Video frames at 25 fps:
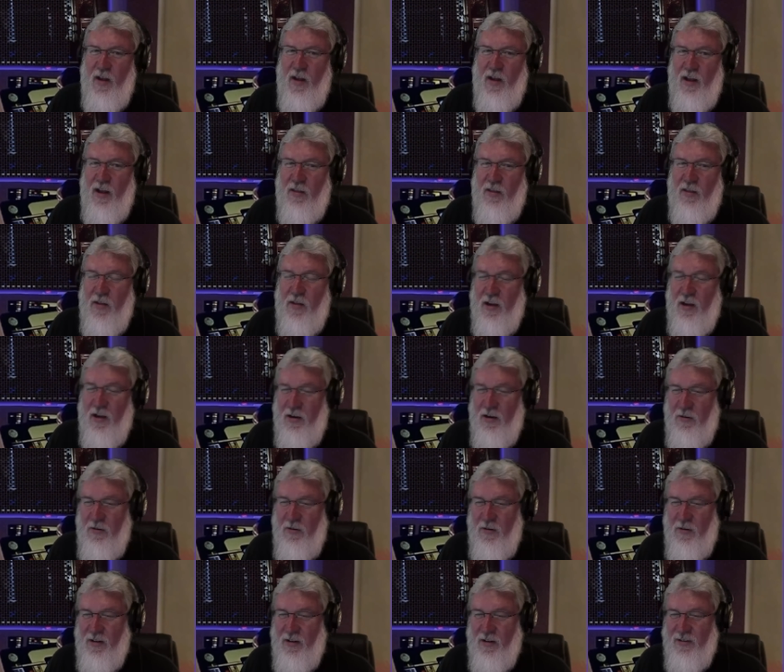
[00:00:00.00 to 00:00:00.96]
I think I
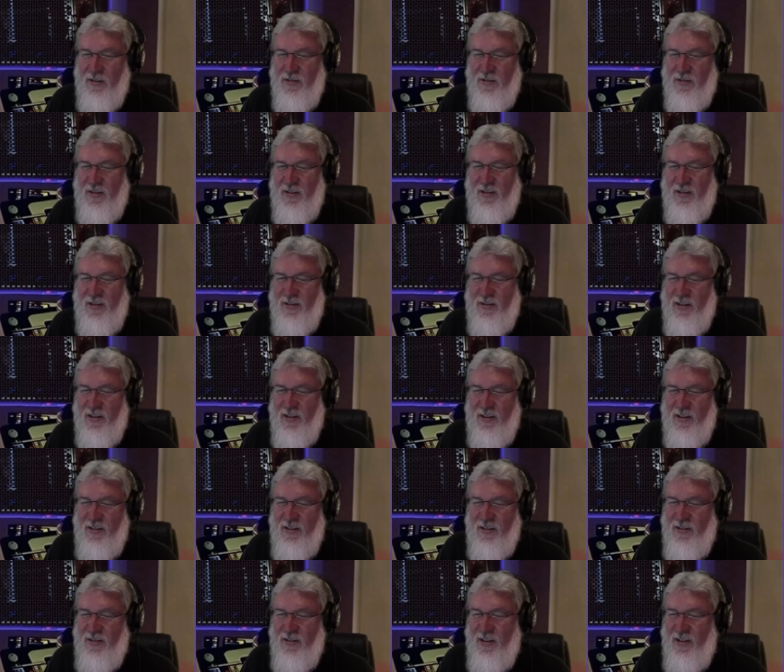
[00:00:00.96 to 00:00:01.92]
know where this. He's
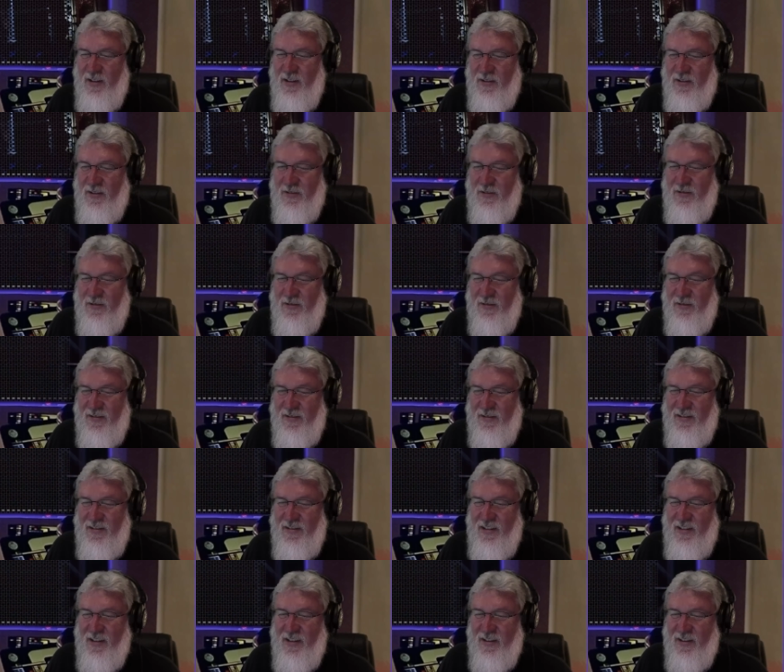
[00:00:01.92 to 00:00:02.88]
he's he's.
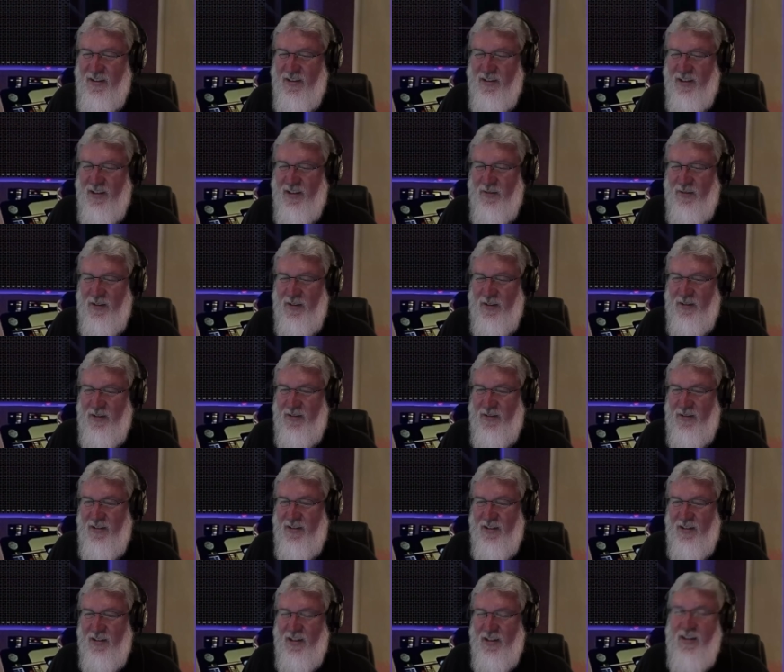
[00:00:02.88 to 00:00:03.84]
This is gonna be.
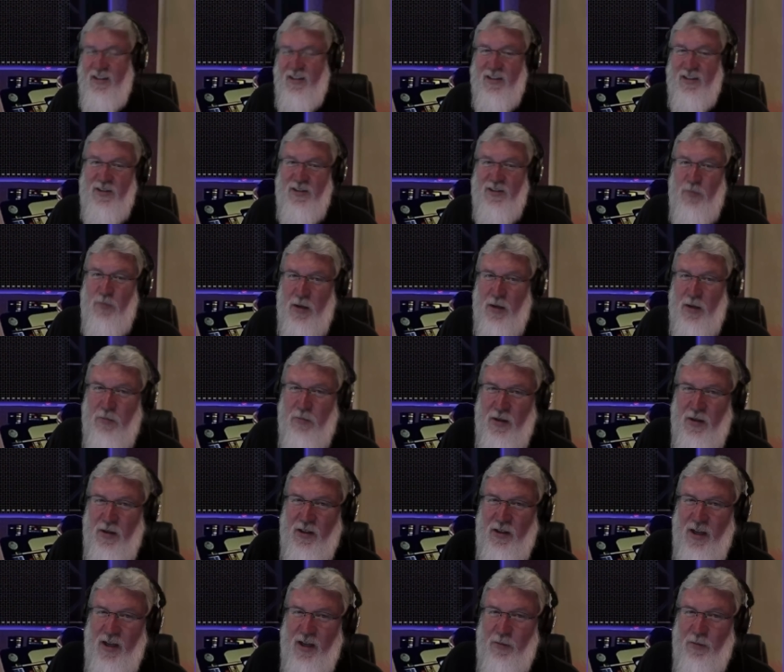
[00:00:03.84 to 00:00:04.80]
This is a big
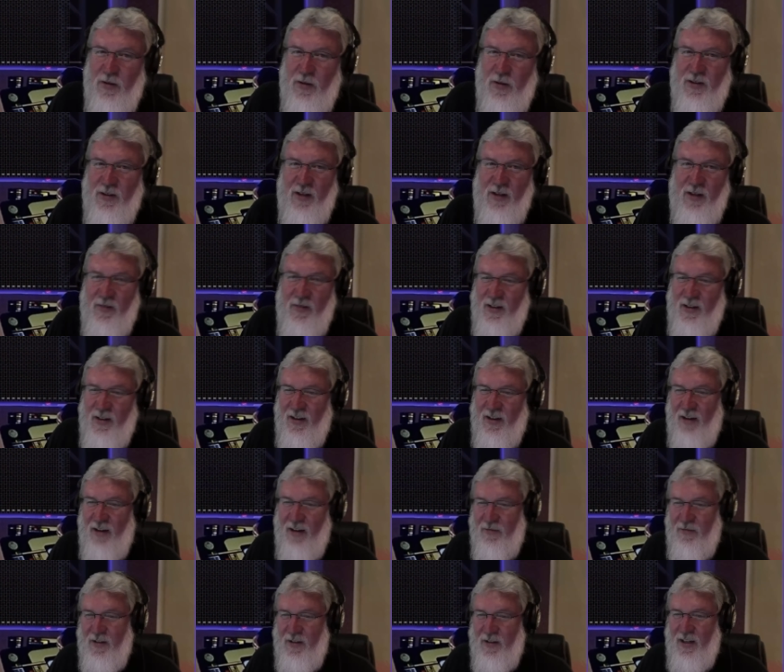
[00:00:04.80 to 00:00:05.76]
build up or something
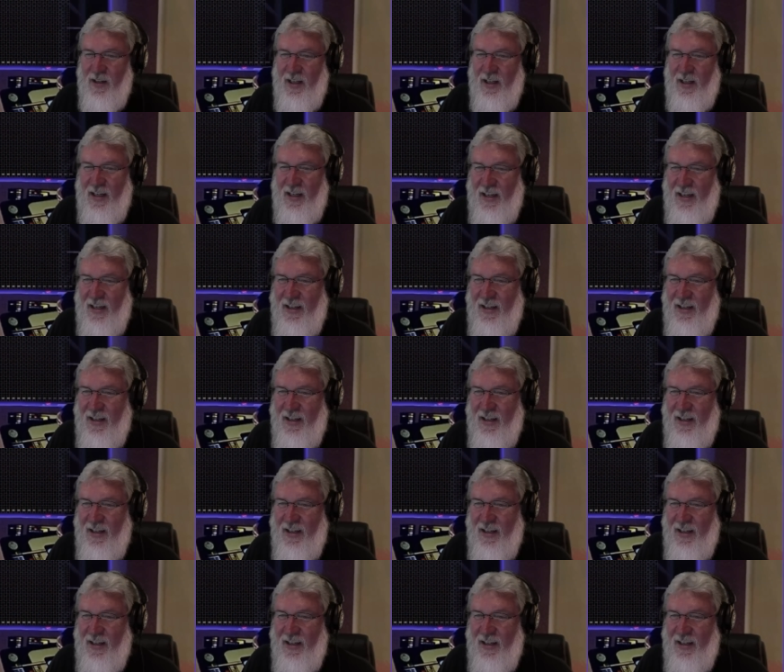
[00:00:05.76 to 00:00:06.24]
here. I feel it.